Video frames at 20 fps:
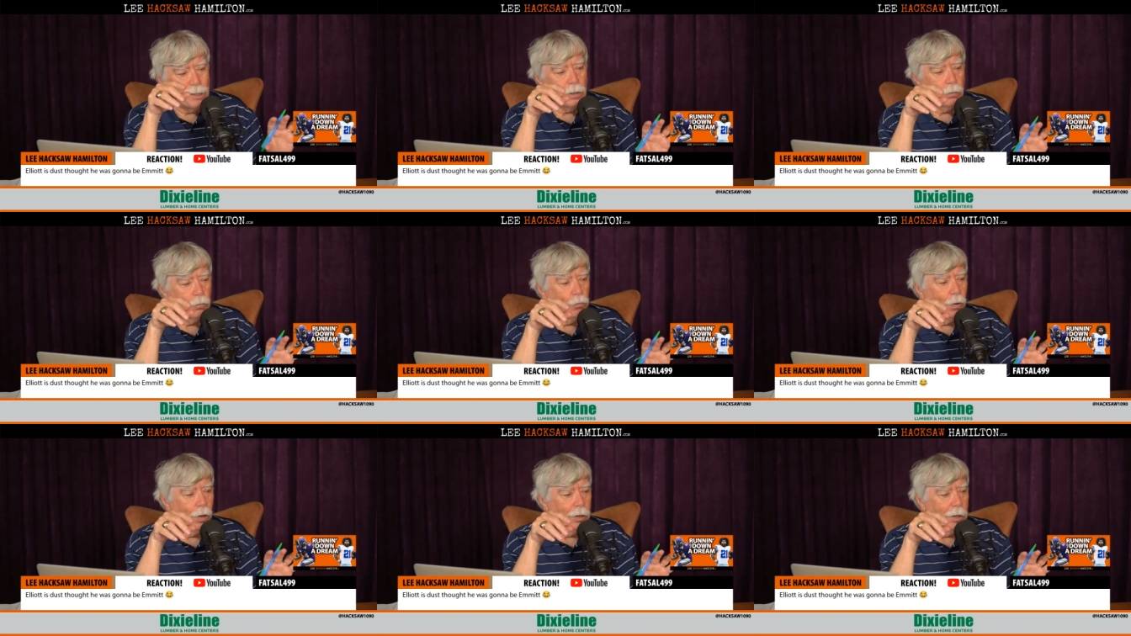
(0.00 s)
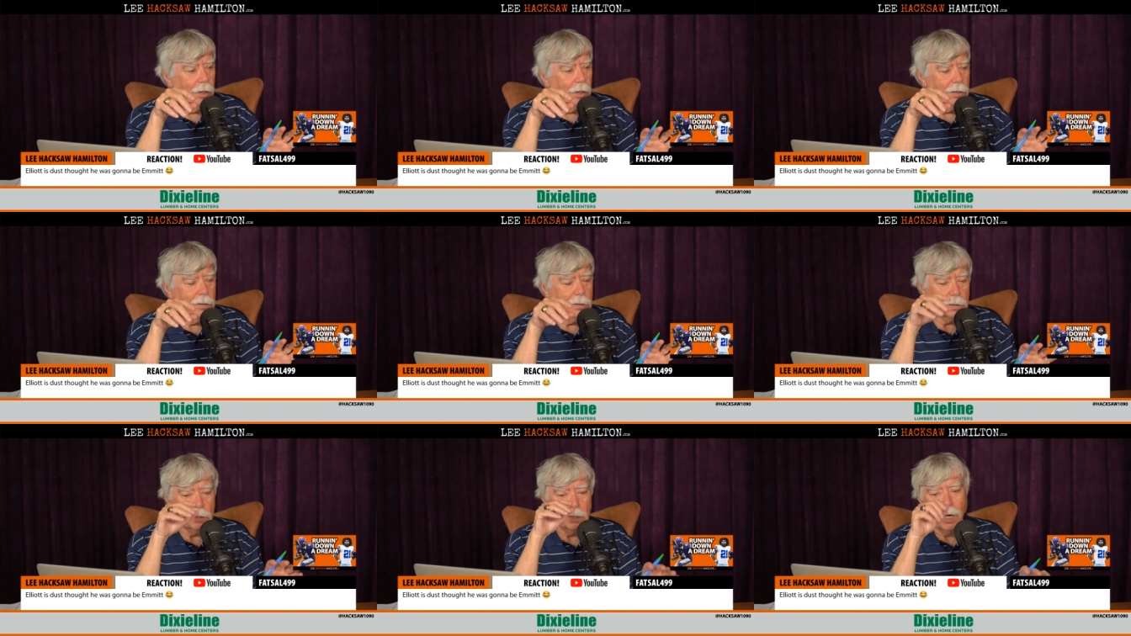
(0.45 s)
running
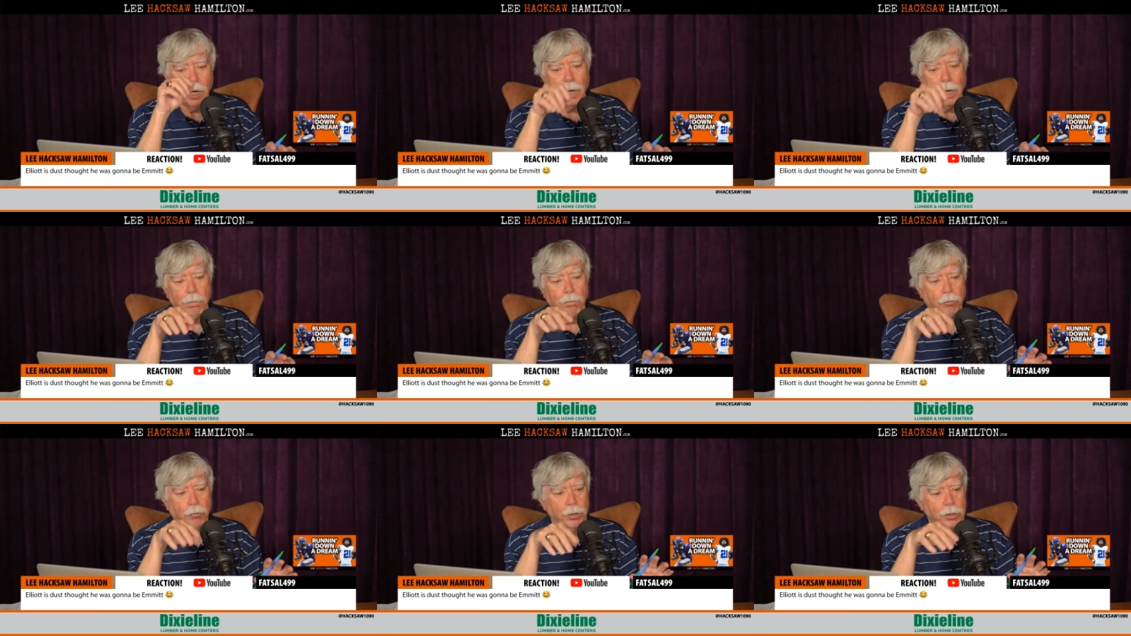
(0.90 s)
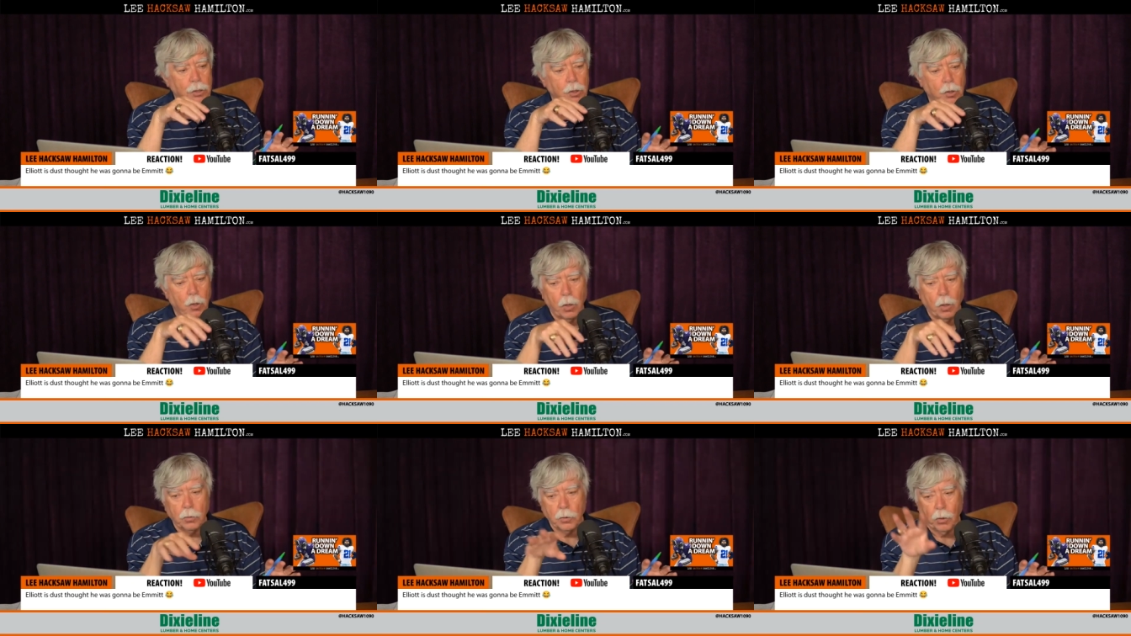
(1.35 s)
inside, Breece
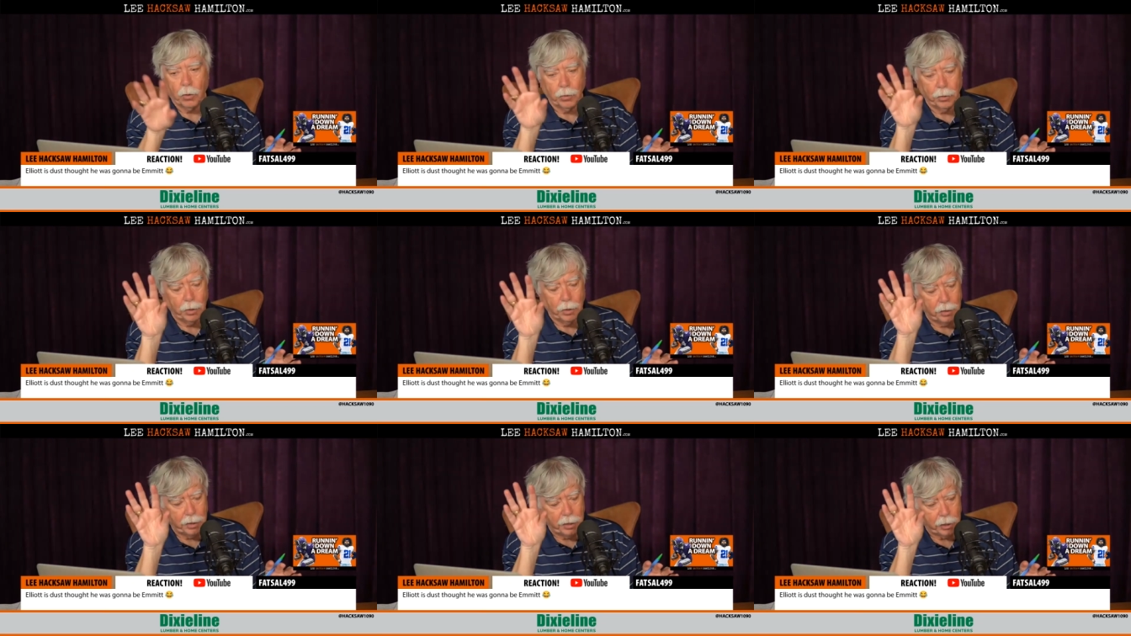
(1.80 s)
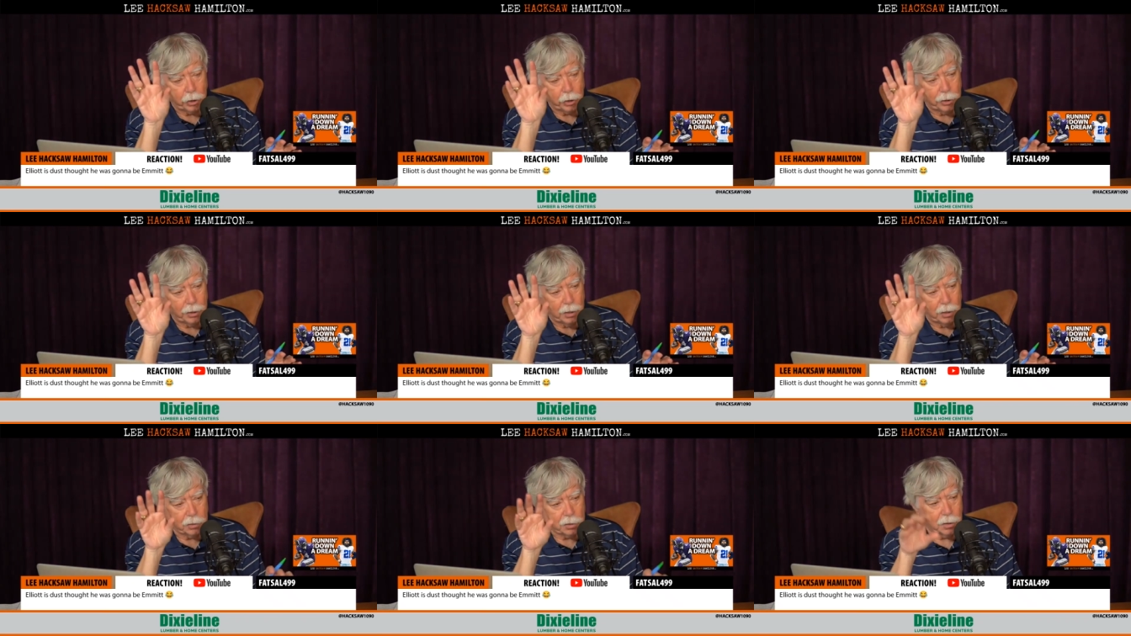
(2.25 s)
Hall darting and
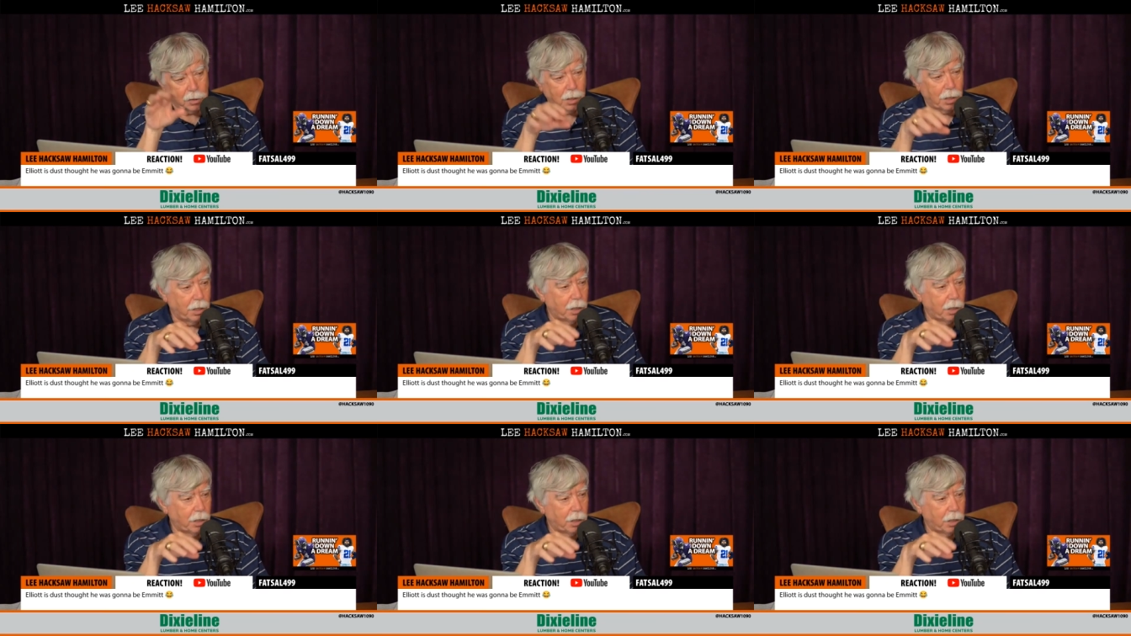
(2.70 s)
dashing outside,